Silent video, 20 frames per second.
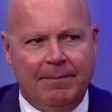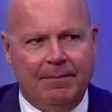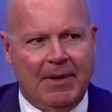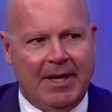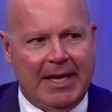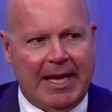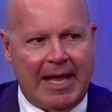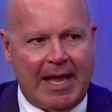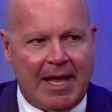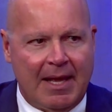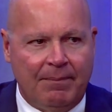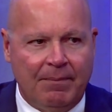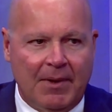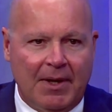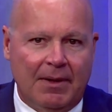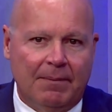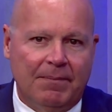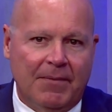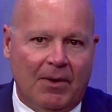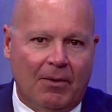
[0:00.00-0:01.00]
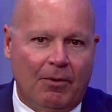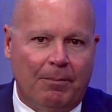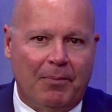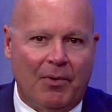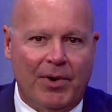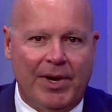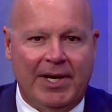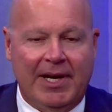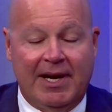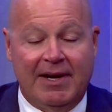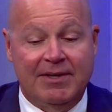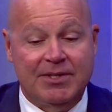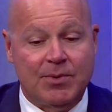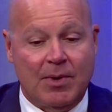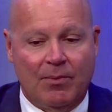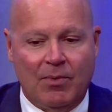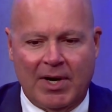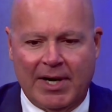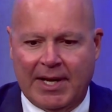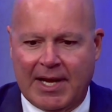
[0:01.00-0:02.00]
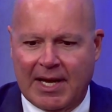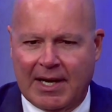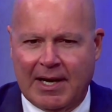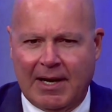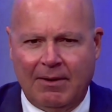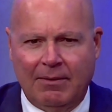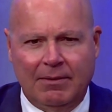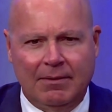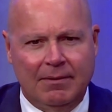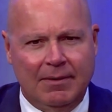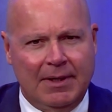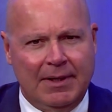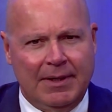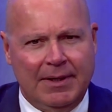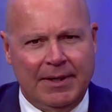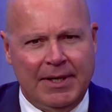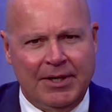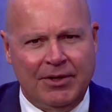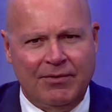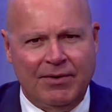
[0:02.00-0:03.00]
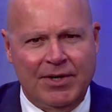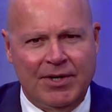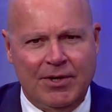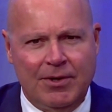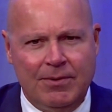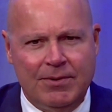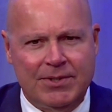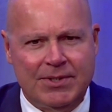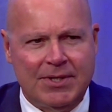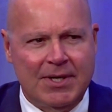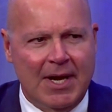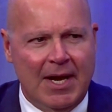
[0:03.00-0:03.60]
Again, the whole point here is I want to get out, introduce